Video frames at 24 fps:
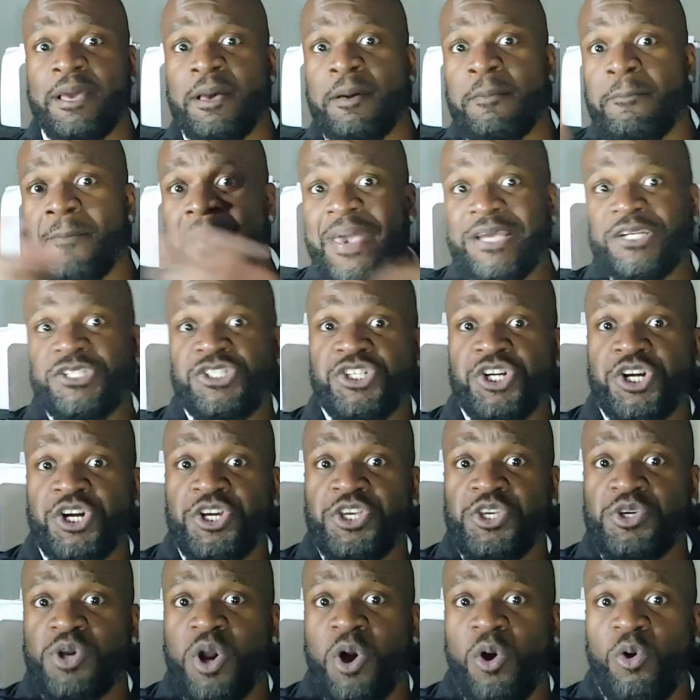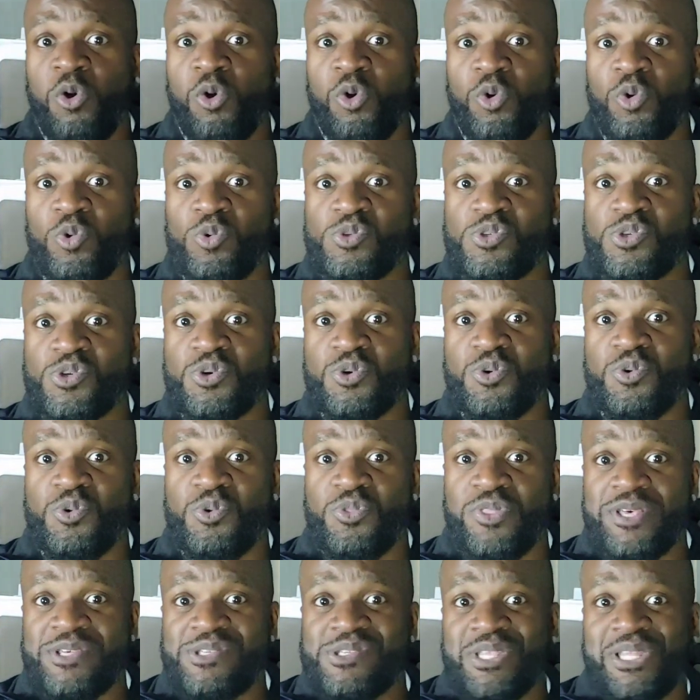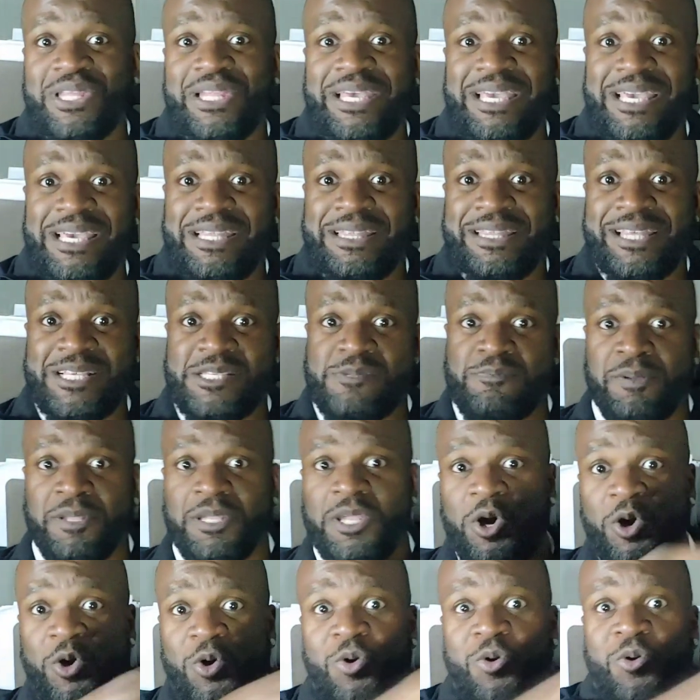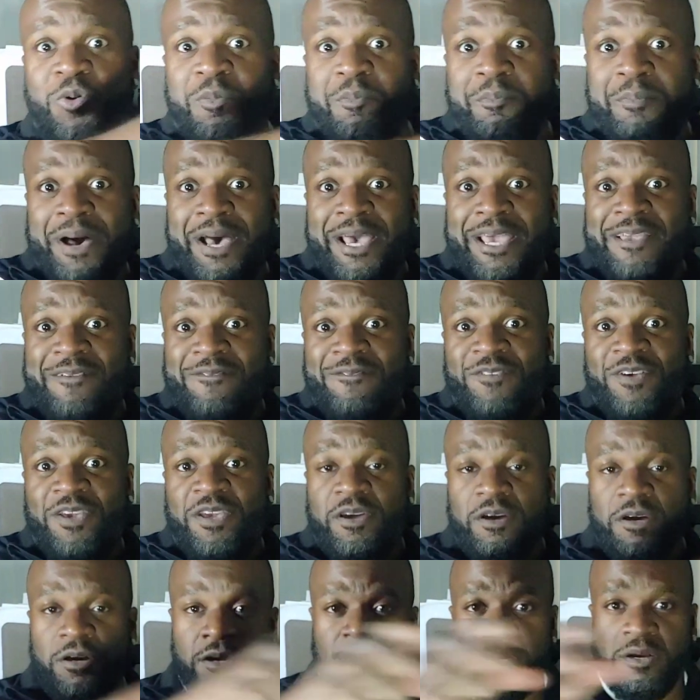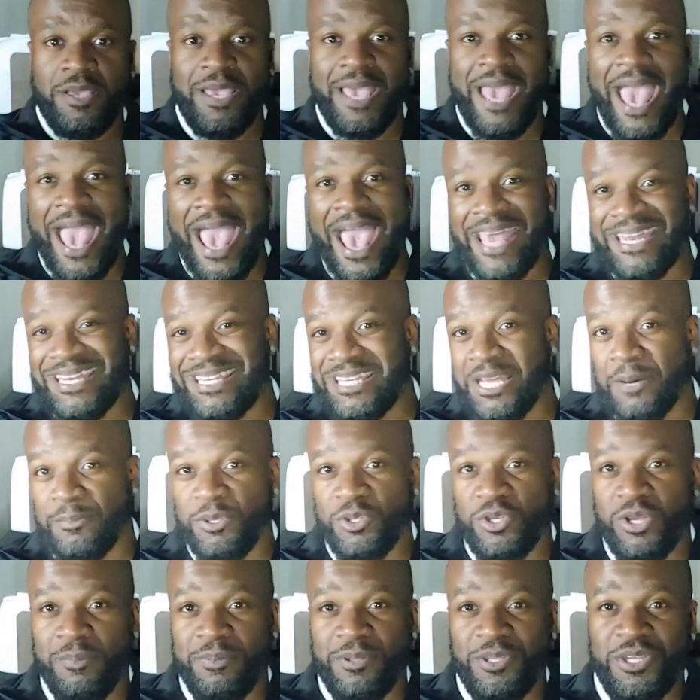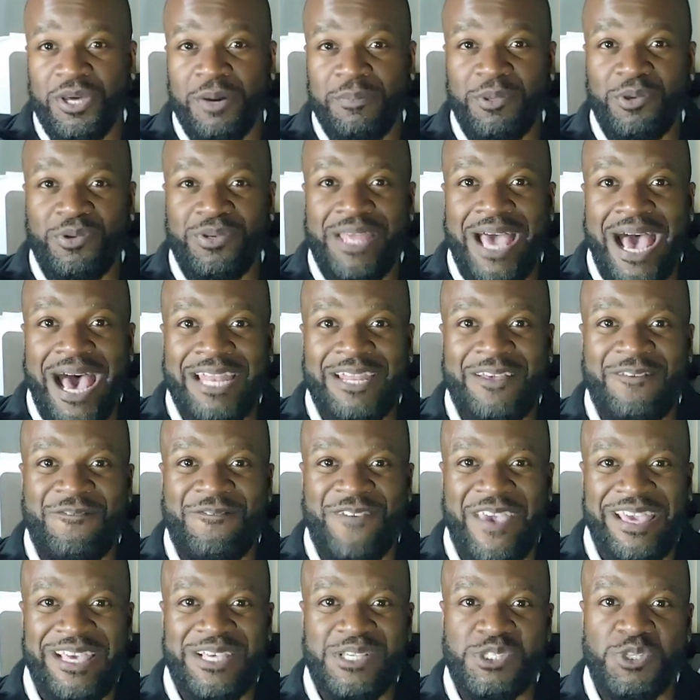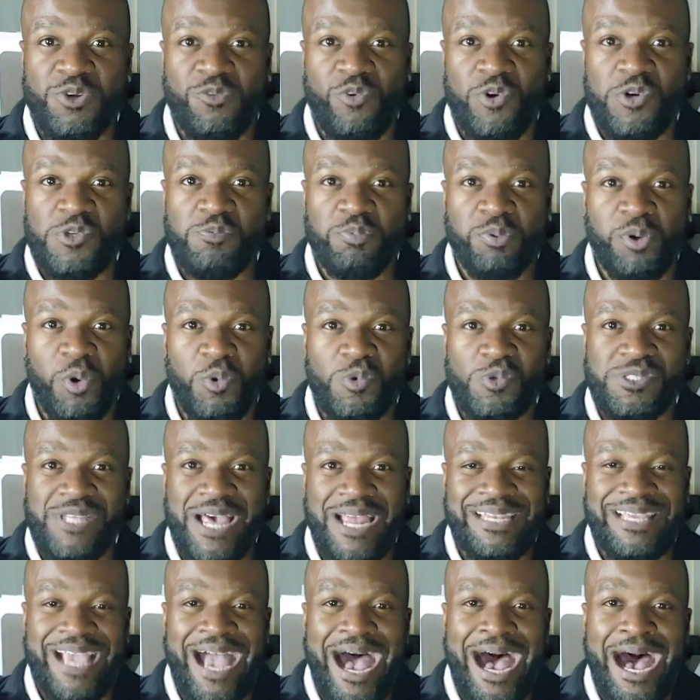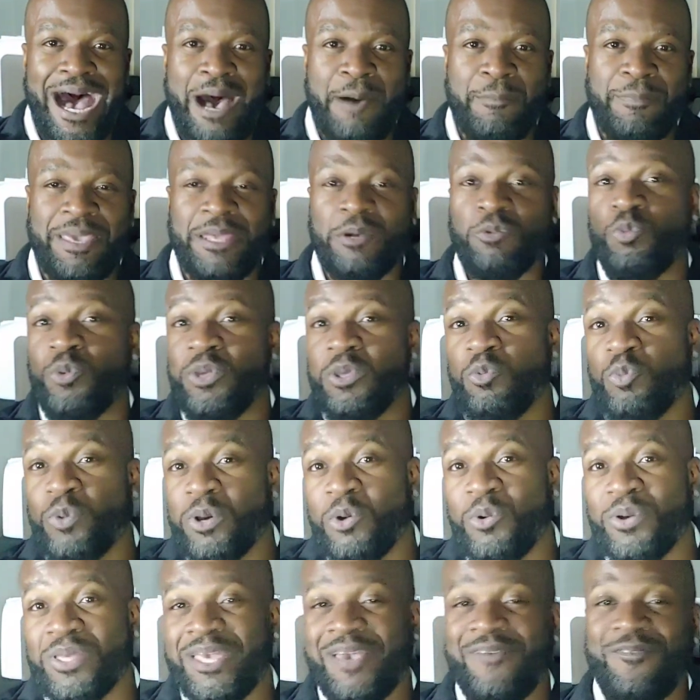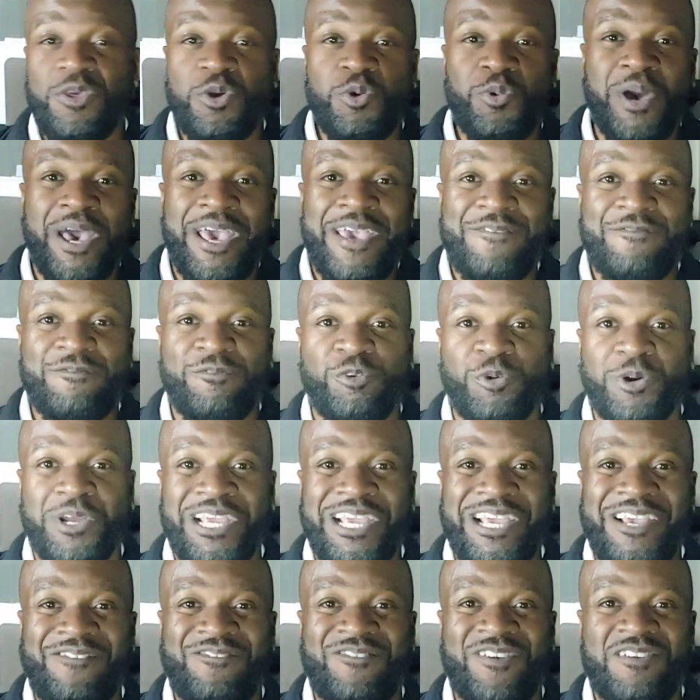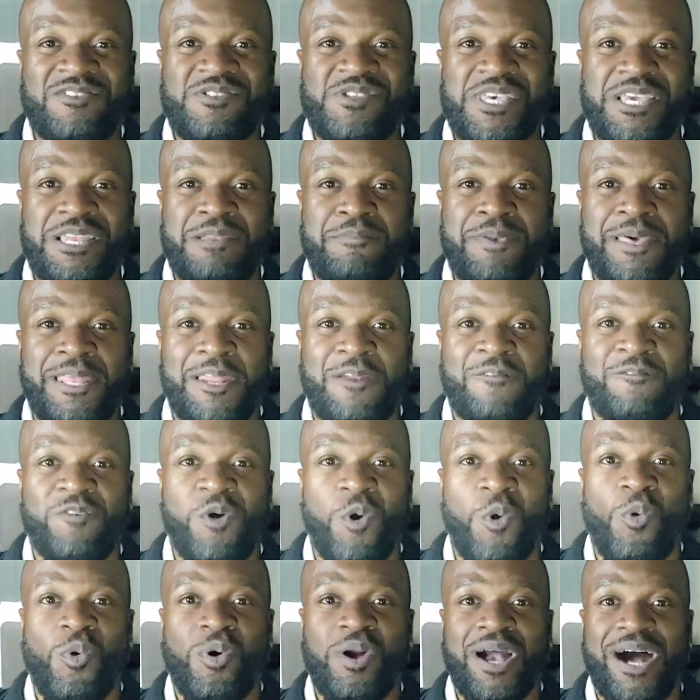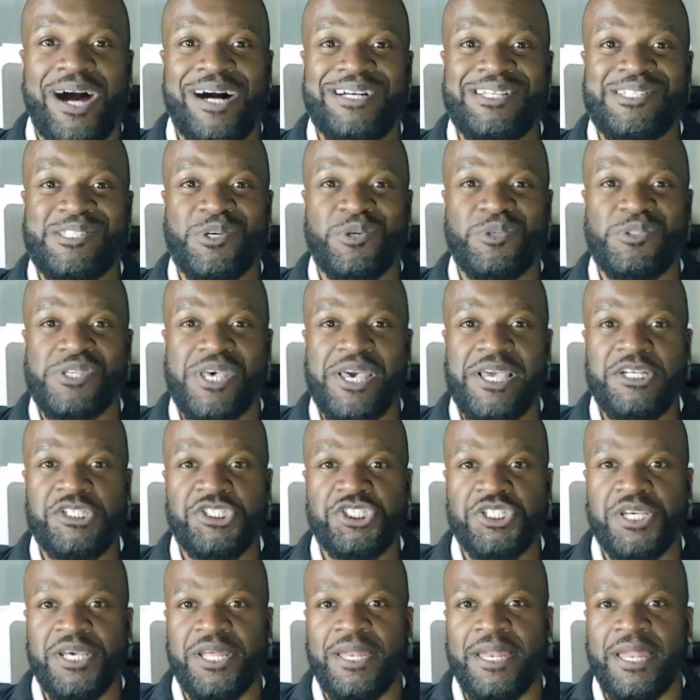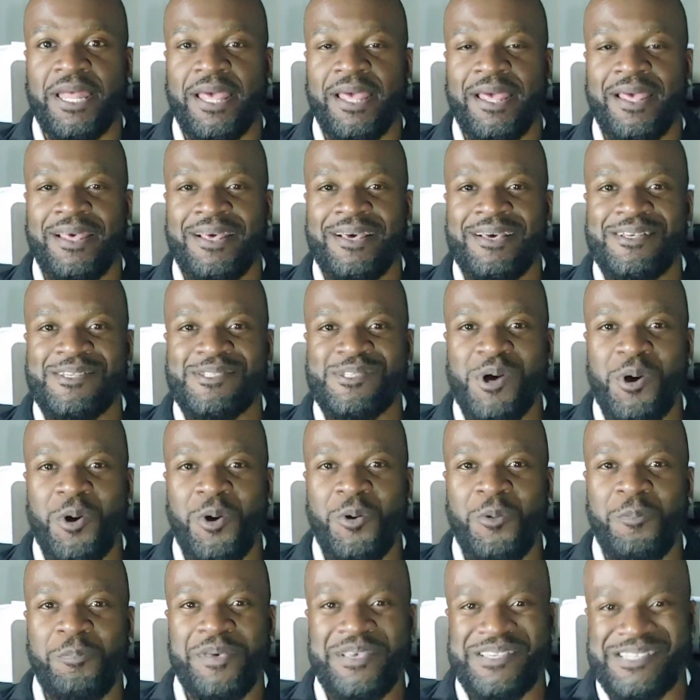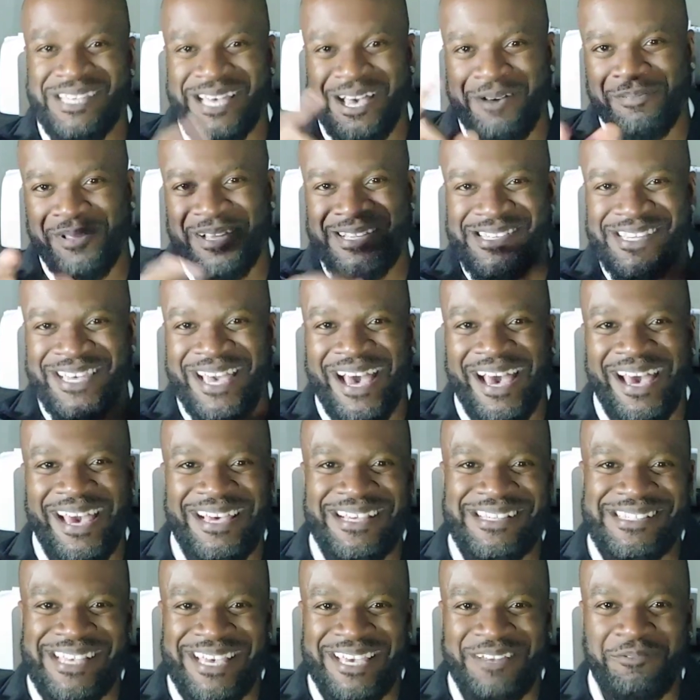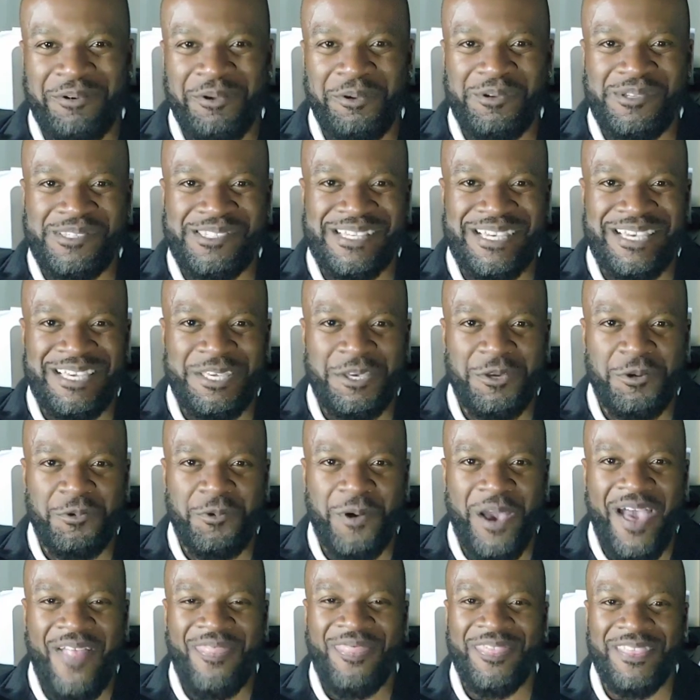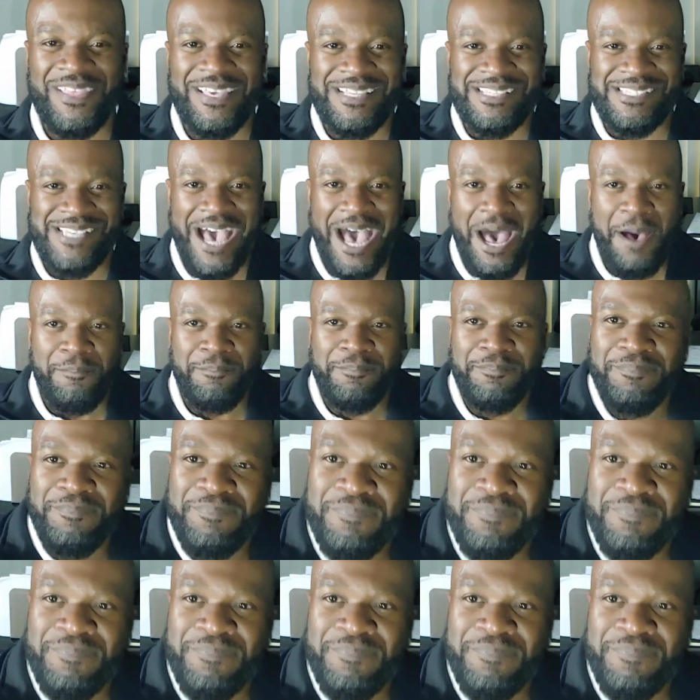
make sure you go to this link that's below my finger at www.vegasdivorcepros.com, and we will give you a free 15-minute phone consultation. So peace and God bless you guys, and we will see you at the top.